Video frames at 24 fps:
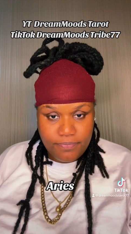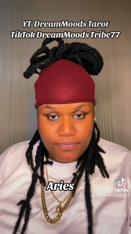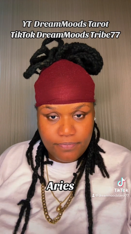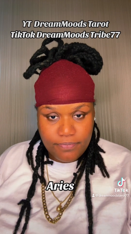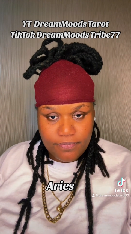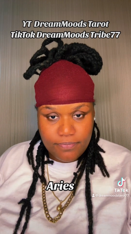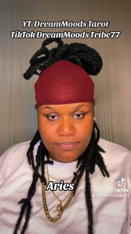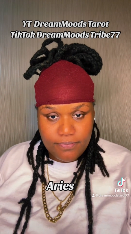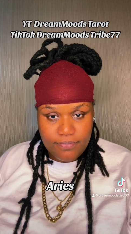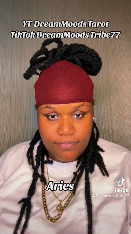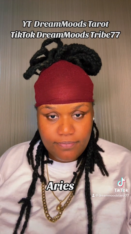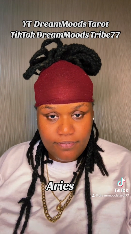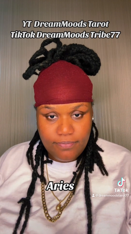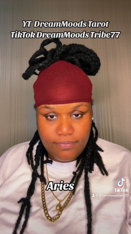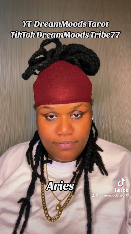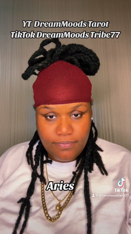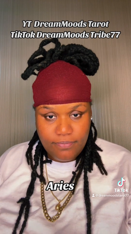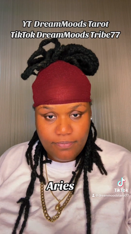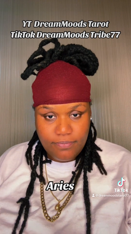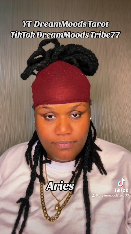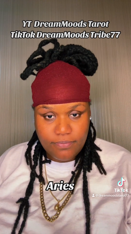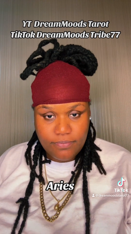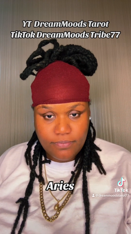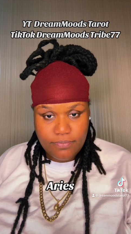
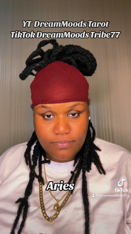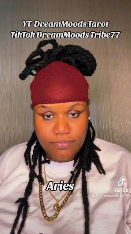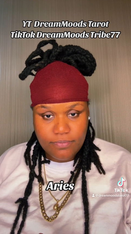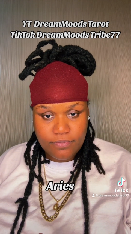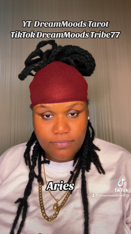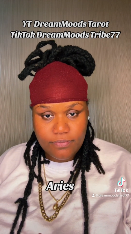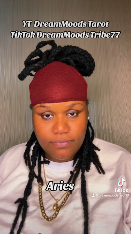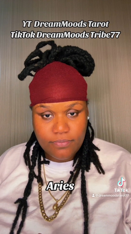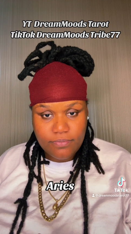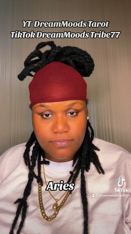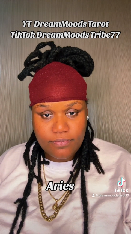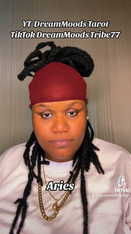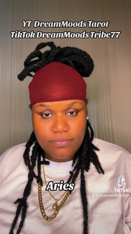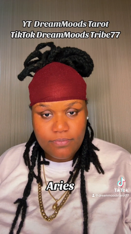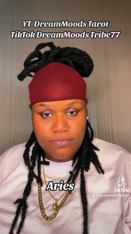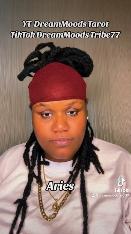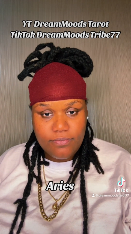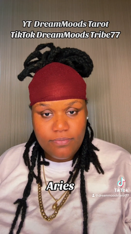Nothing is said.